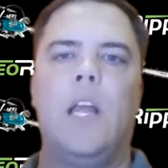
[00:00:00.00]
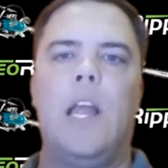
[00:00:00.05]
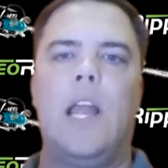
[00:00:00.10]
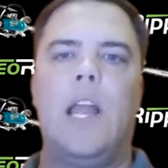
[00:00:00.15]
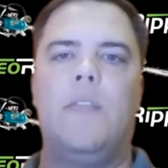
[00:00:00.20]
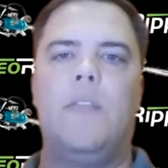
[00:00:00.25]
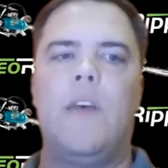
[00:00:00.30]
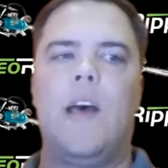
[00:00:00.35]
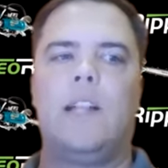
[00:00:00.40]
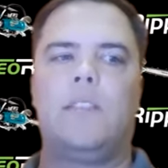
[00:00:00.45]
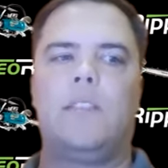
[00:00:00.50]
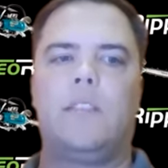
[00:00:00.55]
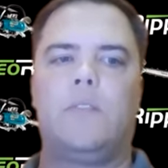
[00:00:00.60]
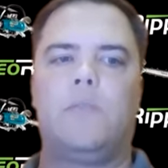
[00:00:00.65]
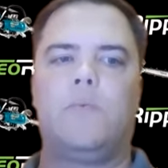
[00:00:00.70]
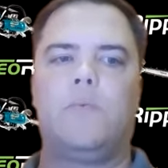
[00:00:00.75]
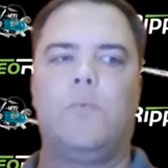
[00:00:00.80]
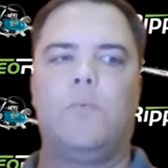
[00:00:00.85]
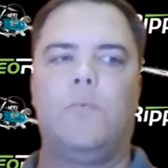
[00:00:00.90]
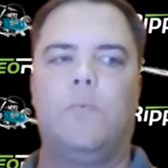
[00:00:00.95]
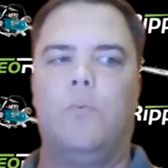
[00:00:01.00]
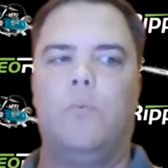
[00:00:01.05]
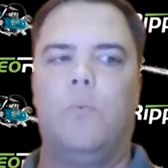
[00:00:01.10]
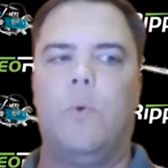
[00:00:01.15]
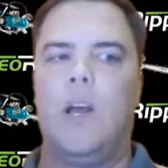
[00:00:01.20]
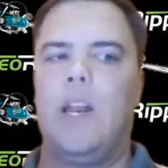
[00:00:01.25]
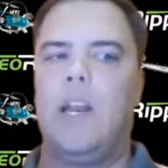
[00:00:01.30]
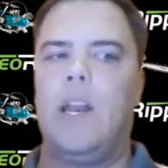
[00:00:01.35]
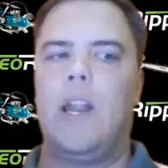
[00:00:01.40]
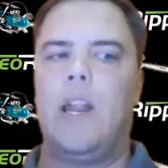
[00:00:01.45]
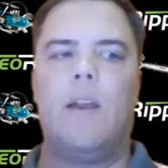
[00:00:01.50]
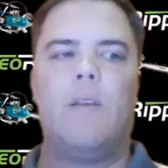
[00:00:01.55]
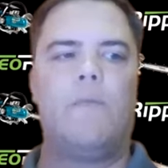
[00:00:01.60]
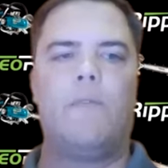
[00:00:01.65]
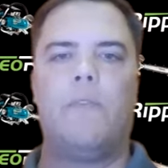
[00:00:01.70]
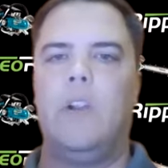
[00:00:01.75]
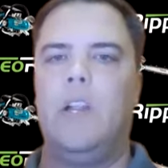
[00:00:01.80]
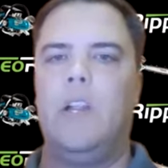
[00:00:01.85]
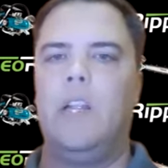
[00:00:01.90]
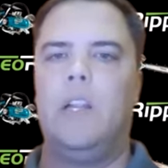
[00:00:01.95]
And that's what
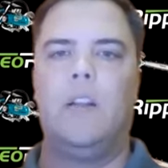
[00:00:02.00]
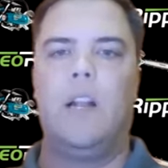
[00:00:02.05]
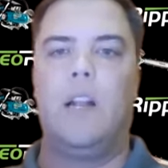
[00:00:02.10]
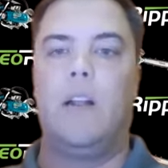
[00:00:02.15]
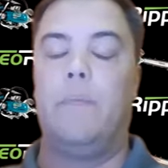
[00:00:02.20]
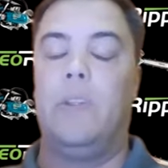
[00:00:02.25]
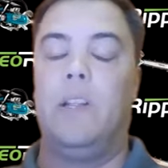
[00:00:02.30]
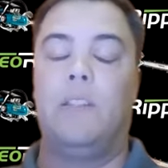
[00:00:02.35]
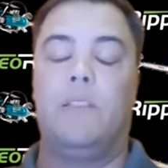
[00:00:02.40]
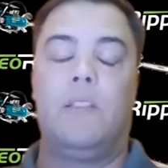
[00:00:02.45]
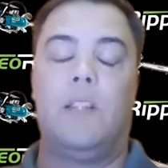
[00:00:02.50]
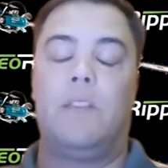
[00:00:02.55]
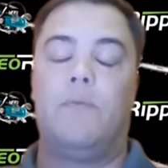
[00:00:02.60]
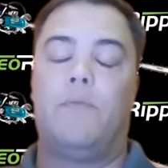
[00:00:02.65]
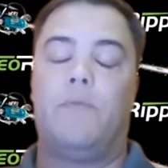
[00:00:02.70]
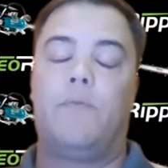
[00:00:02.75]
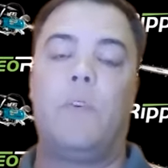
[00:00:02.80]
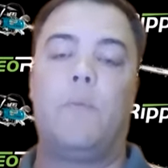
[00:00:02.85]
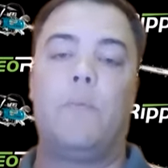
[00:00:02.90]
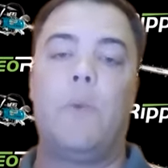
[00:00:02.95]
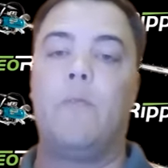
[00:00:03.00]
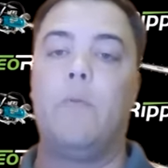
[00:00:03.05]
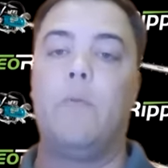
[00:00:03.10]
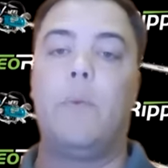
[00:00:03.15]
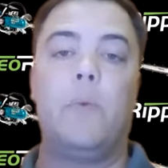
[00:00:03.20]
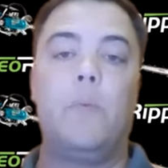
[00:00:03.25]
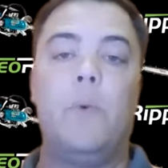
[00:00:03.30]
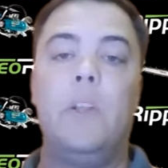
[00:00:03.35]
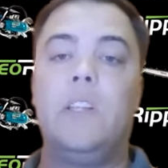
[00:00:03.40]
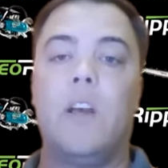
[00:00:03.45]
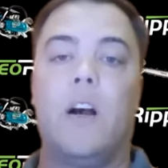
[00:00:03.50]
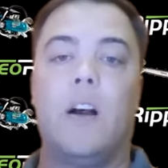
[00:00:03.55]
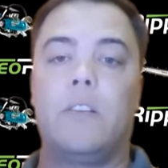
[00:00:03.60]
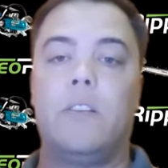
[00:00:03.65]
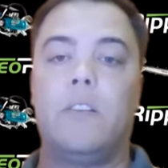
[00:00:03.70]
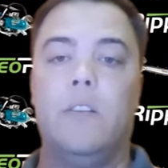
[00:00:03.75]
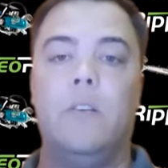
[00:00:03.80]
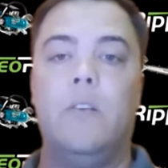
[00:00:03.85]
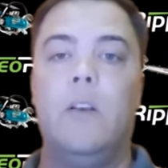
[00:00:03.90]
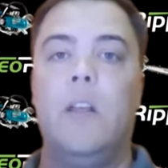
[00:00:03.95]
from everybody we talk
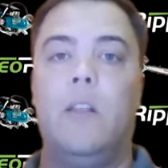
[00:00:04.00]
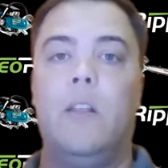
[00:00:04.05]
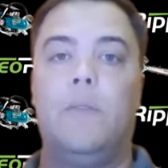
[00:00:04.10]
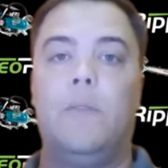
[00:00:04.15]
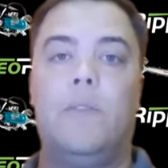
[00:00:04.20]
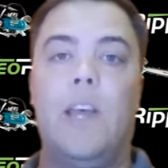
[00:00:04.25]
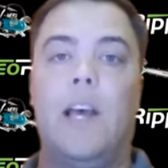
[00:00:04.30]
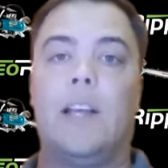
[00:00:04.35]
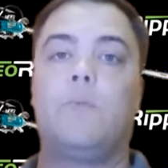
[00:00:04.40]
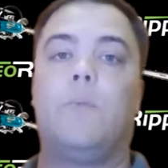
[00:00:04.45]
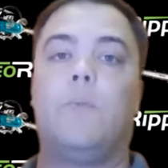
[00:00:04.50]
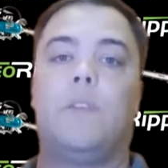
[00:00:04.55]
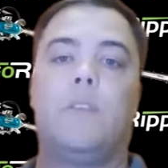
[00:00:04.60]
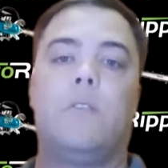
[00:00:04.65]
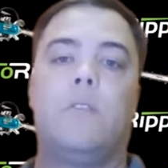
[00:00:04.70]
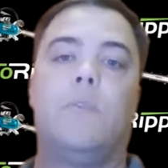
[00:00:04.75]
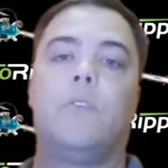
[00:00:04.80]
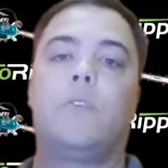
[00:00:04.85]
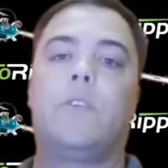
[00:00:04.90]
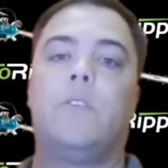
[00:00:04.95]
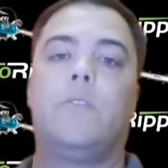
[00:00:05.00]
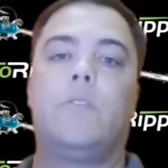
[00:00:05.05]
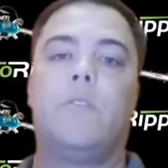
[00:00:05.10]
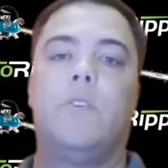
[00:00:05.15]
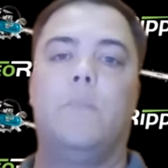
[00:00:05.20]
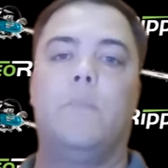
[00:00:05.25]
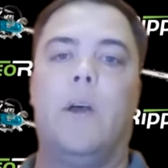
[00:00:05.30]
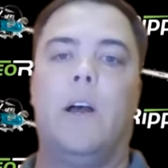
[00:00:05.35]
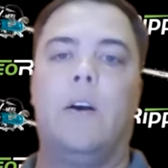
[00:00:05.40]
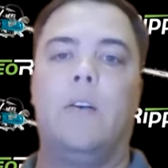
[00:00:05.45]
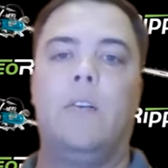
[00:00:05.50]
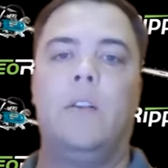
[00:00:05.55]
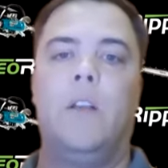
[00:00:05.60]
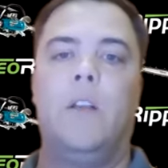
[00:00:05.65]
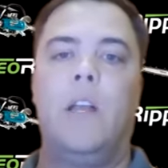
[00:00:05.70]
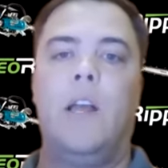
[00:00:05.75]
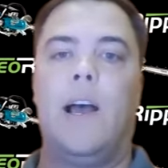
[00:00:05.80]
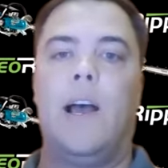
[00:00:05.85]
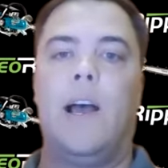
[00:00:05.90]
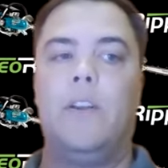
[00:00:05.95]
to, that's what they're most concerned about.
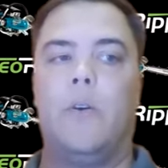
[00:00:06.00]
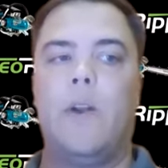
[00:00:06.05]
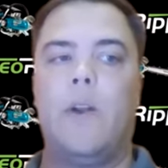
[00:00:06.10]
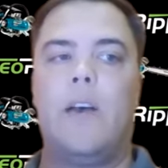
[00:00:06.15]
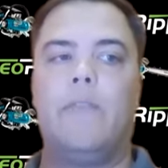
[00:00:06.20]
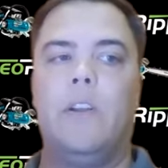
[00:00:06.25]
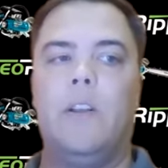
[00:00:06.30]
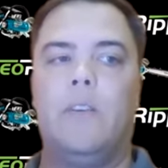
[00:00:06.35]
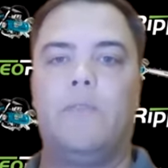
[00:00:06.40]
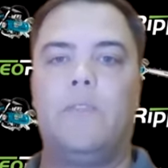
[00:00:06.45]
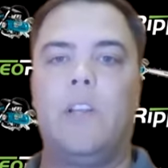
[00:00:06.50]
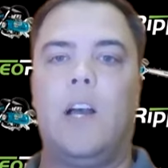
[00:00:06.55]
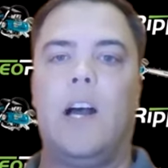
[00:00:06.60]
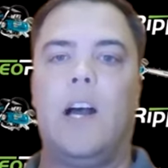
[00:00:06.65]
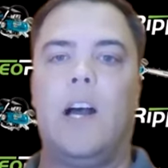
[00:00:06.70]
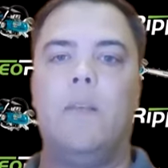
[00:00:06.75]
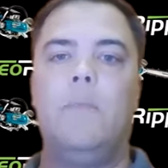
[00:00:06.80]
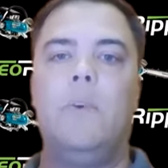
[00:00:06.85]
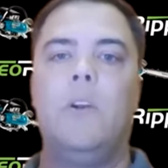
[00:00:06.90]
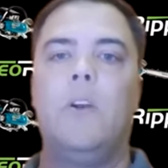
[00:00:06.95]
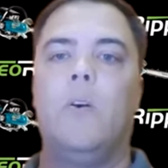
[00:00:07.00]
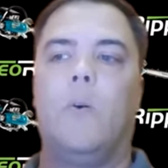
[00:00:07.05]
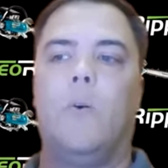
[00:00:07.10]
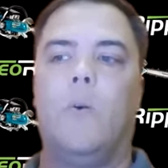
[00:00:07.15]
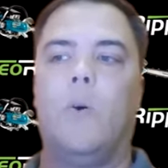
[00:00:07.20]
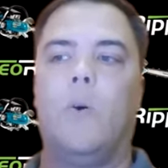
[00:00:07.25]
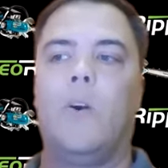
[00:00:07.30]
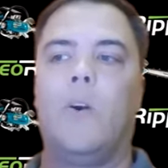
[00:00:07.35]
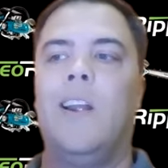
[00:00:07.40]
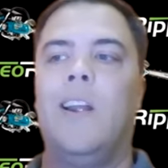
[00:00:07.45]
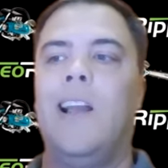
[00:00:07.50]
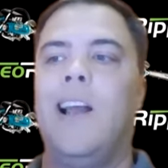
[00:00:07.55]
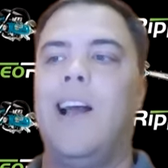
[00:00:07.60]
I don't have enough time, or